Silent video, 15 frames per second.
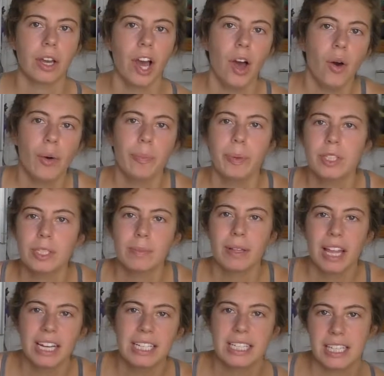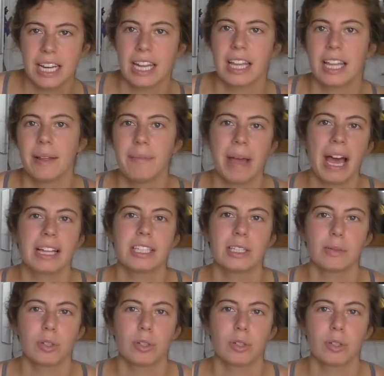oh, put some lettuce in it and add some